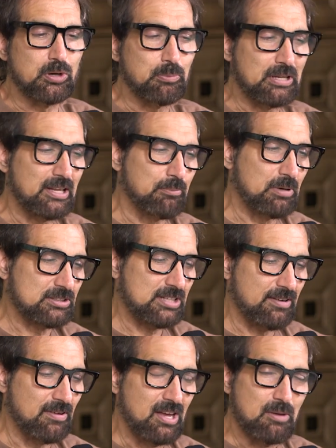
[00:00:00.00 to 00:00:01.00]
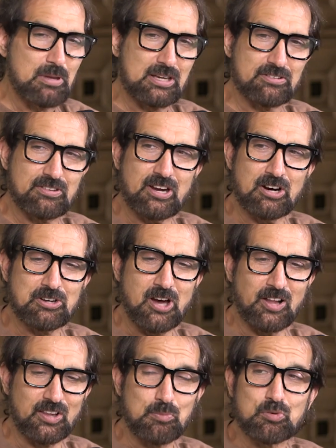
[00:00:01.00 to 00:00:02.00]
I mean, they must have, because their
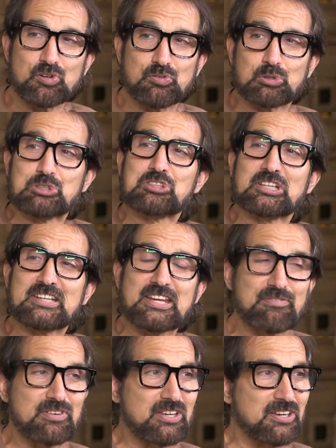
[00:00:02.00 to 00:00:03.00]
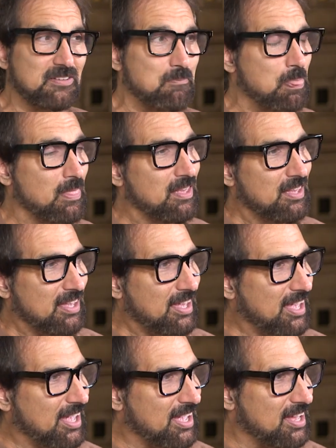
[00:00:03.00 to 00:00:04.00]
dolly move was significant.
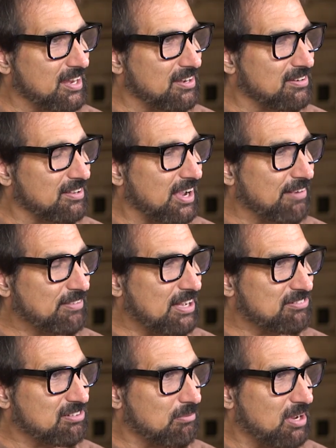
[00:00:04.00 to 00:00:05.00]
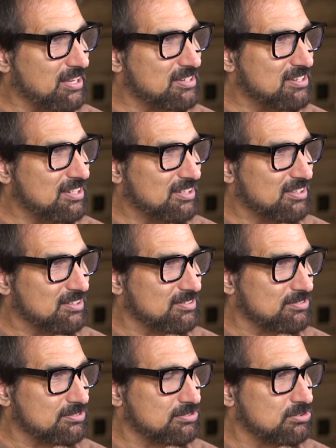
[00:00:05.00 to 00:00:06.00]
And I've got some
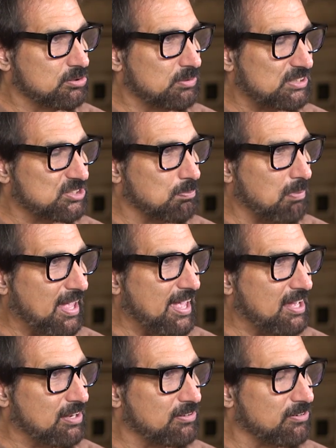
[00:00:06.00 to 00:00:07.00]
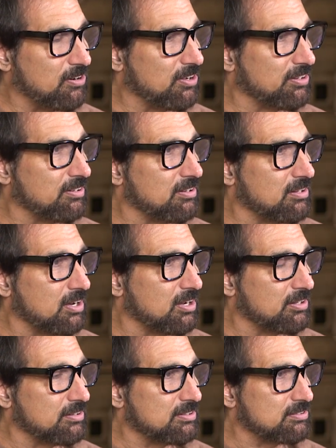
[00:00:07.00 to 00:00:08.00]
ideas to expand on
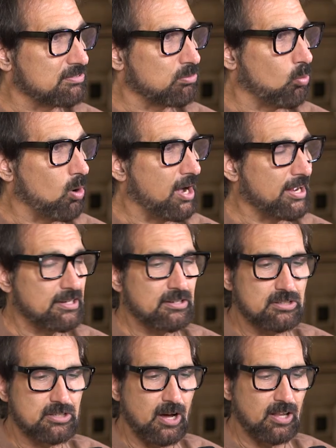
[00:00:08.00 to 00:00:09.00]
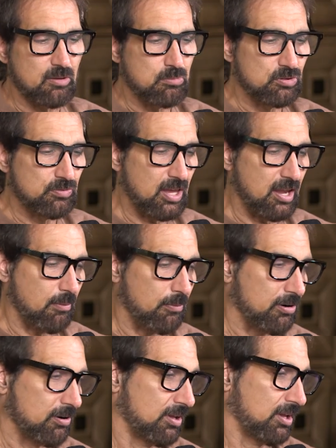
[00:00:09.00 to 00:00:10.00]
this wide dolly move
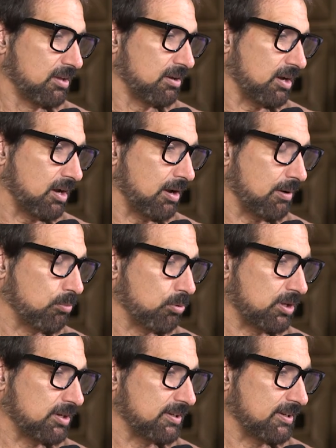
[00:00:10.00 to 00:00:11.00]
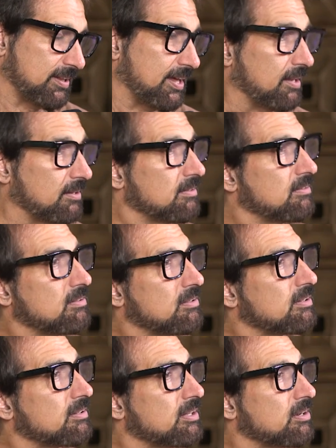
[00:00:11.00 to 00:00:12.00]
camera. We'll get into that
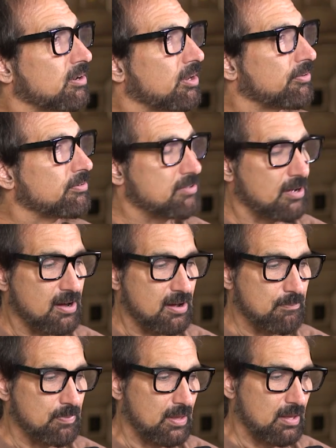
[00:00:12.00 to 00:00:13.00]
at another time.